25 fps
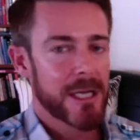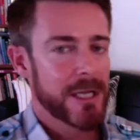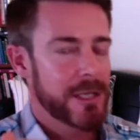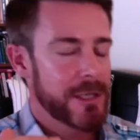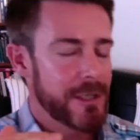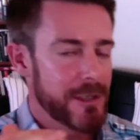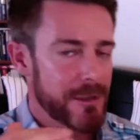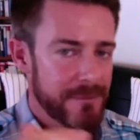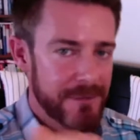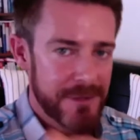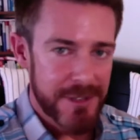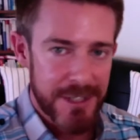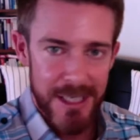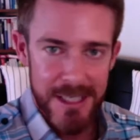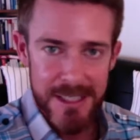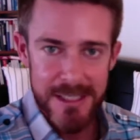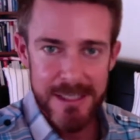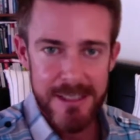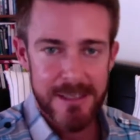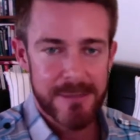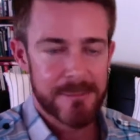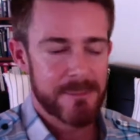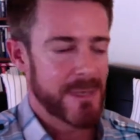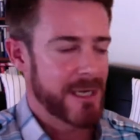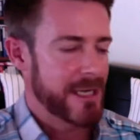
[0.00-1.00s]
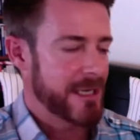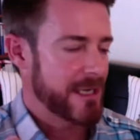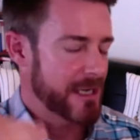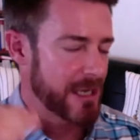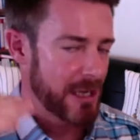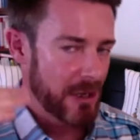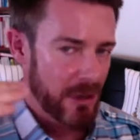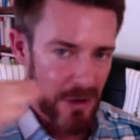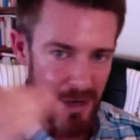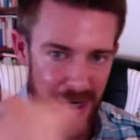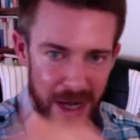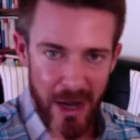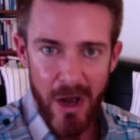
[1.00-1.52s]
you've just been
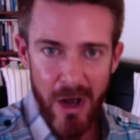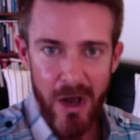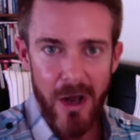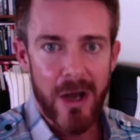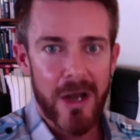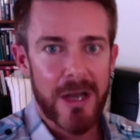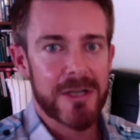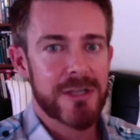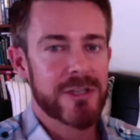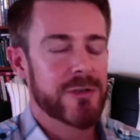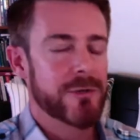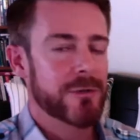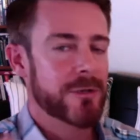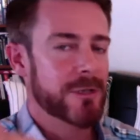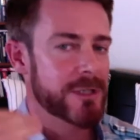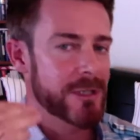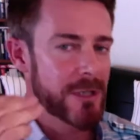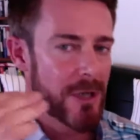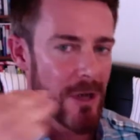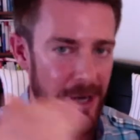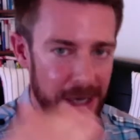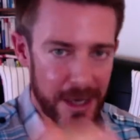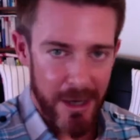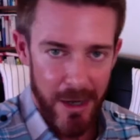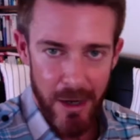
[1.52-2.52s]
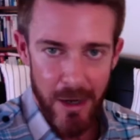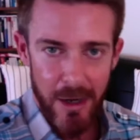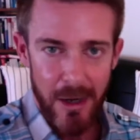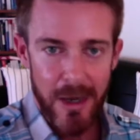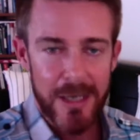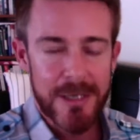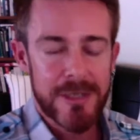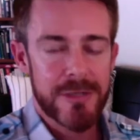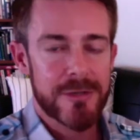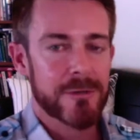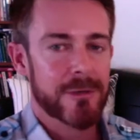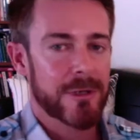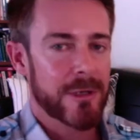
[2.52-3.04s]
on a high sugar diet,
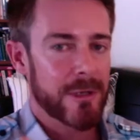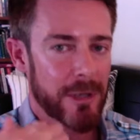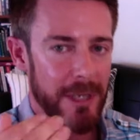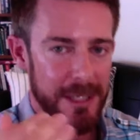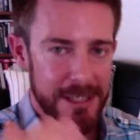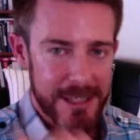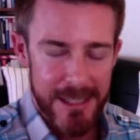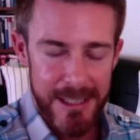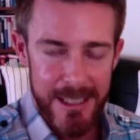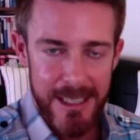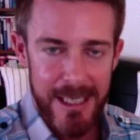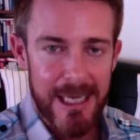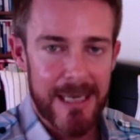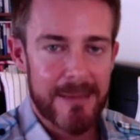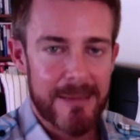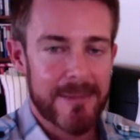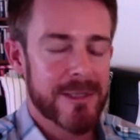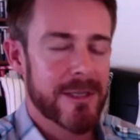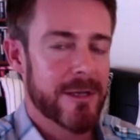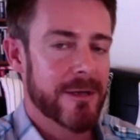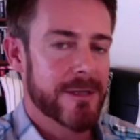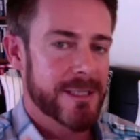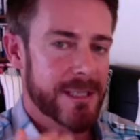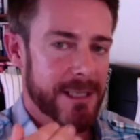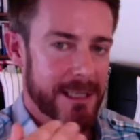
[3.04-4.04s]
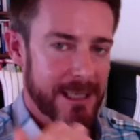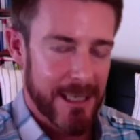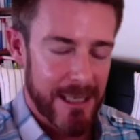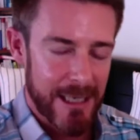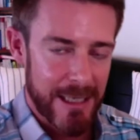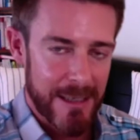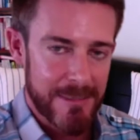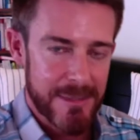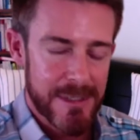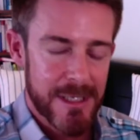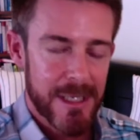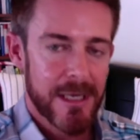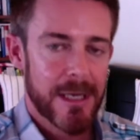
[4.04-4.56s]
high sugar, lots of
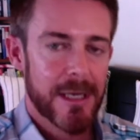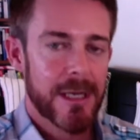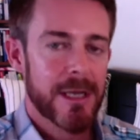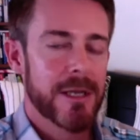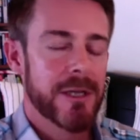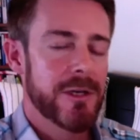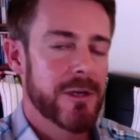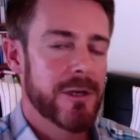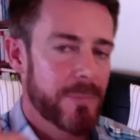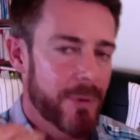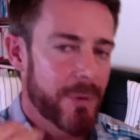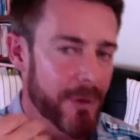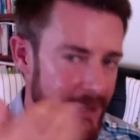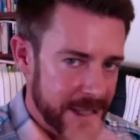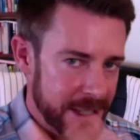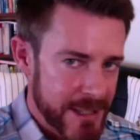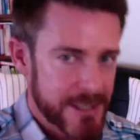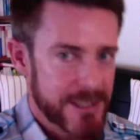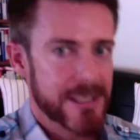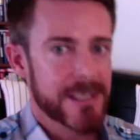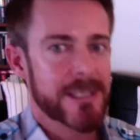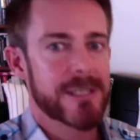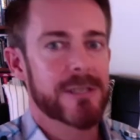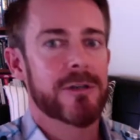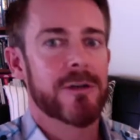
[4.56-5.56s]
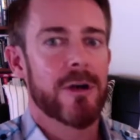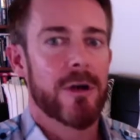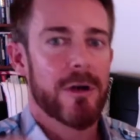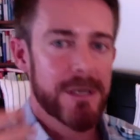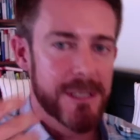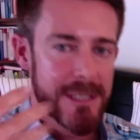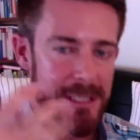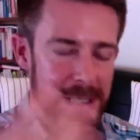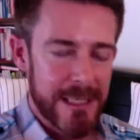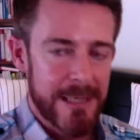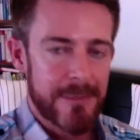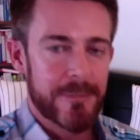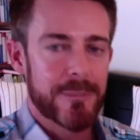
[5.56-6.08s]
carbs, your body's just
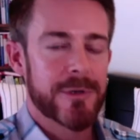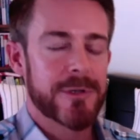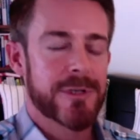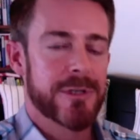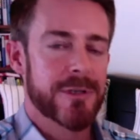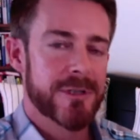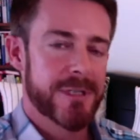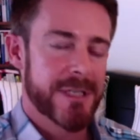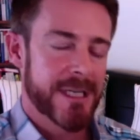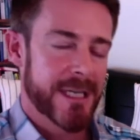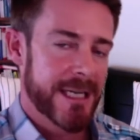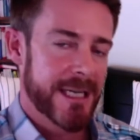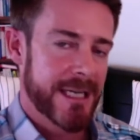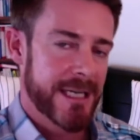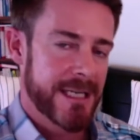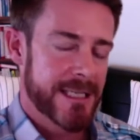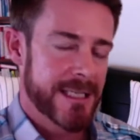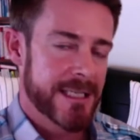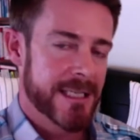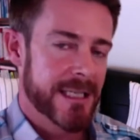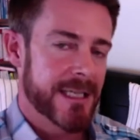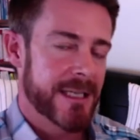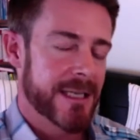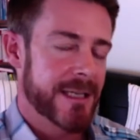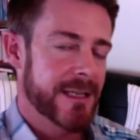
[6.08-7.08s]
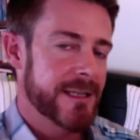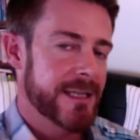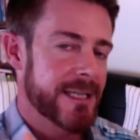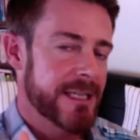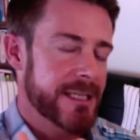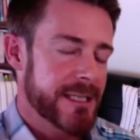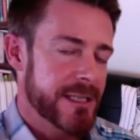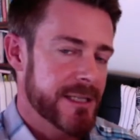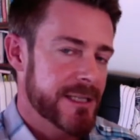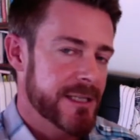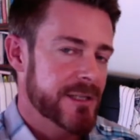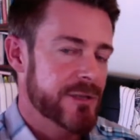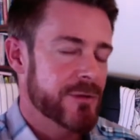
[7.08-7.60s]
constantly producing insulin, and
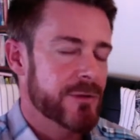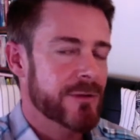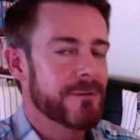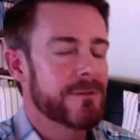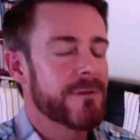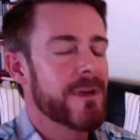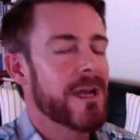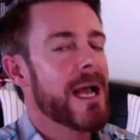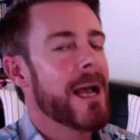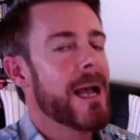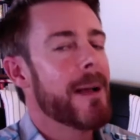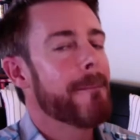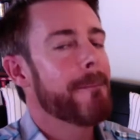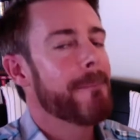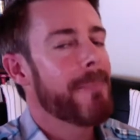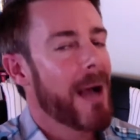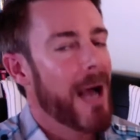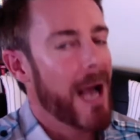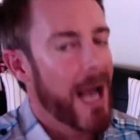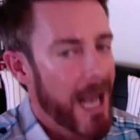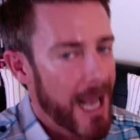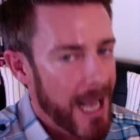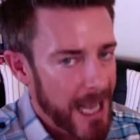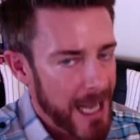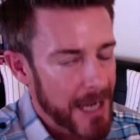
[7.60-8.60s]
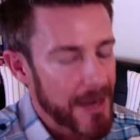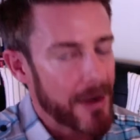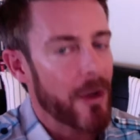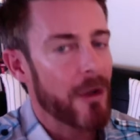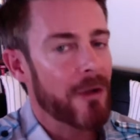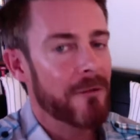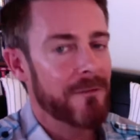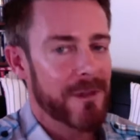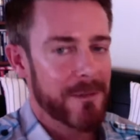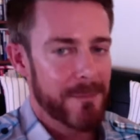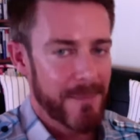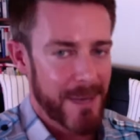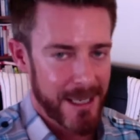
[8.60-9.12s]
this is sort of part
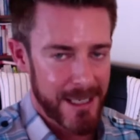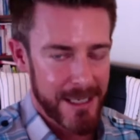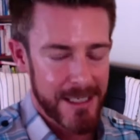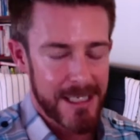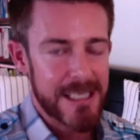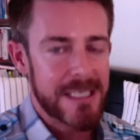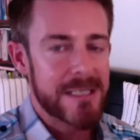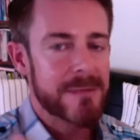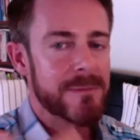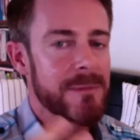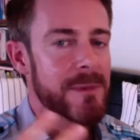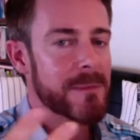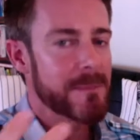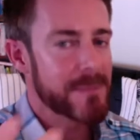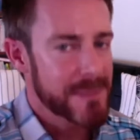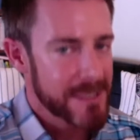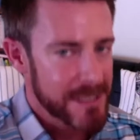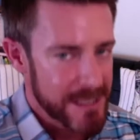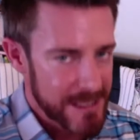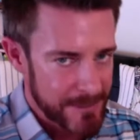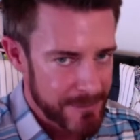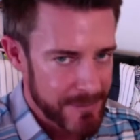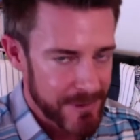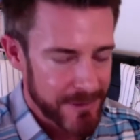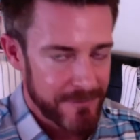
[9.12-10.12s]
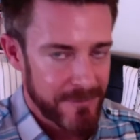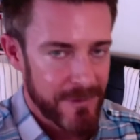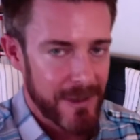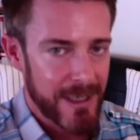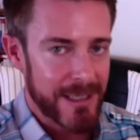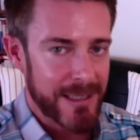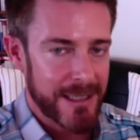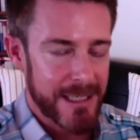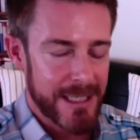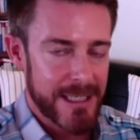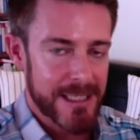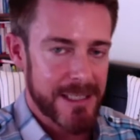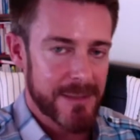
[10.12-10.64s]
of the mechanism. I'm
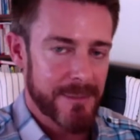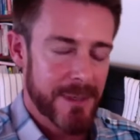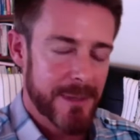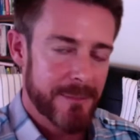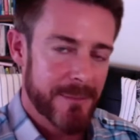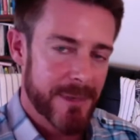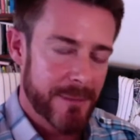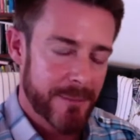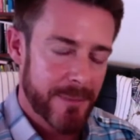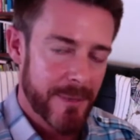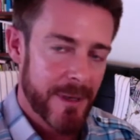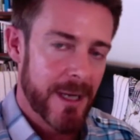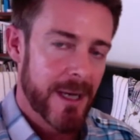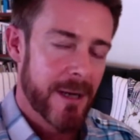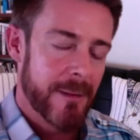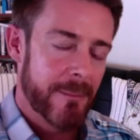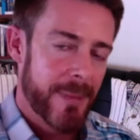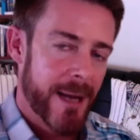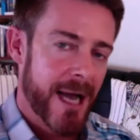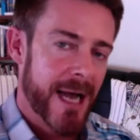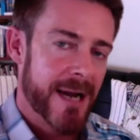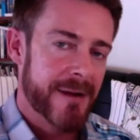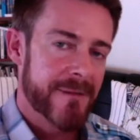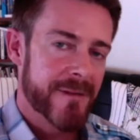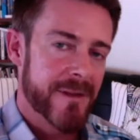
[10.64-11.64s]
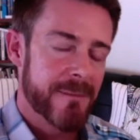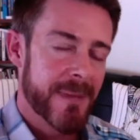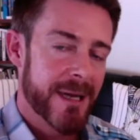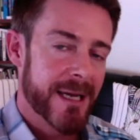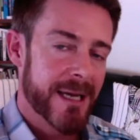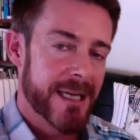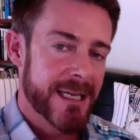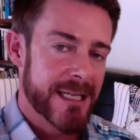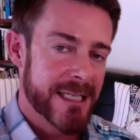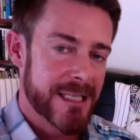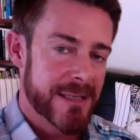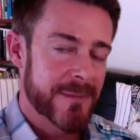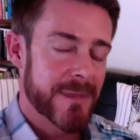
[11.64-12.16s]
simplifying things a bit, but part of the
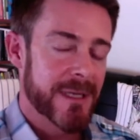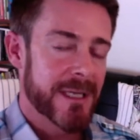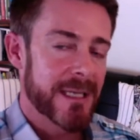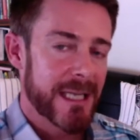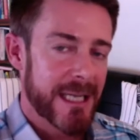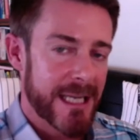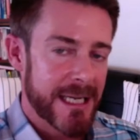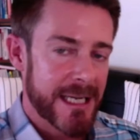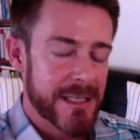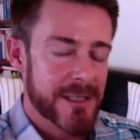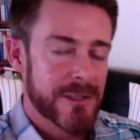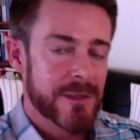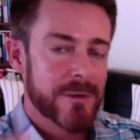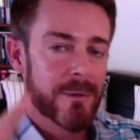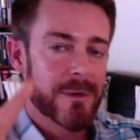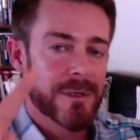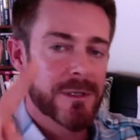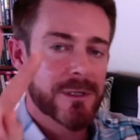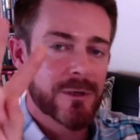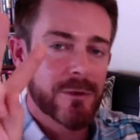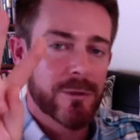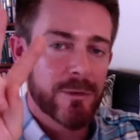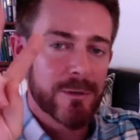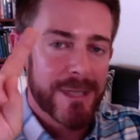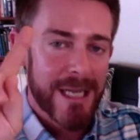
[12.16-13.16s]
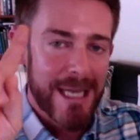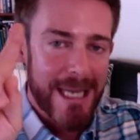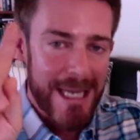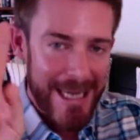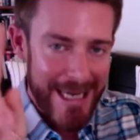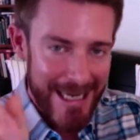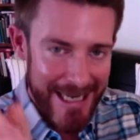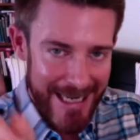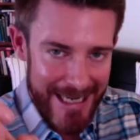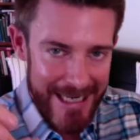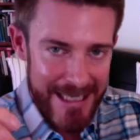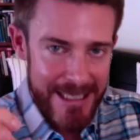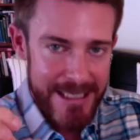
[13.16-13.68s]
mechanism that leads to what's called
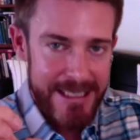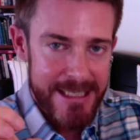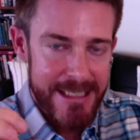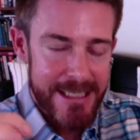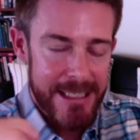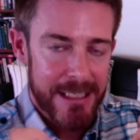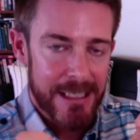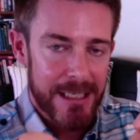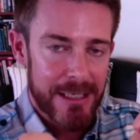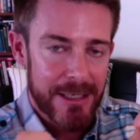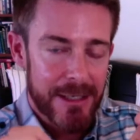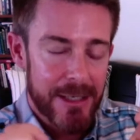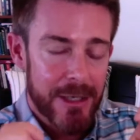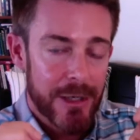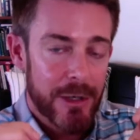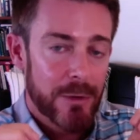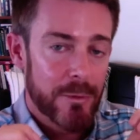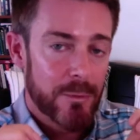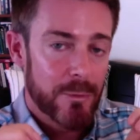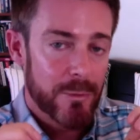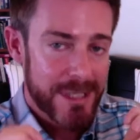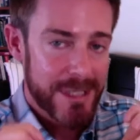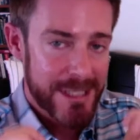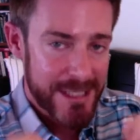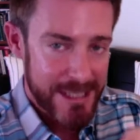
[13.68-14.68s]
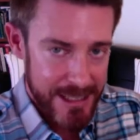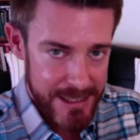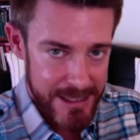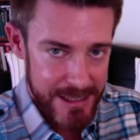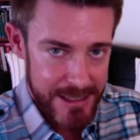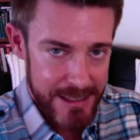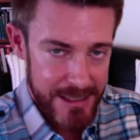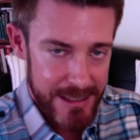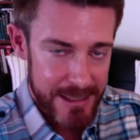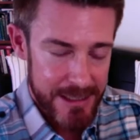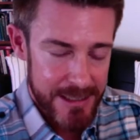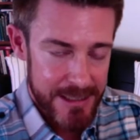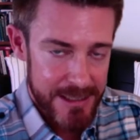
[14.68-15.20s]
insulin
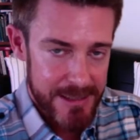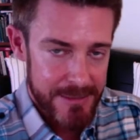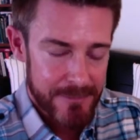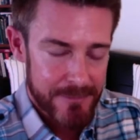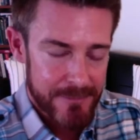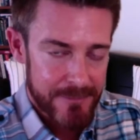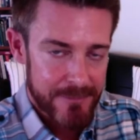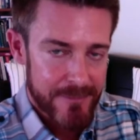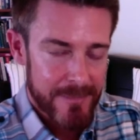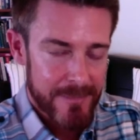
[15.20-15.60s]
resistance.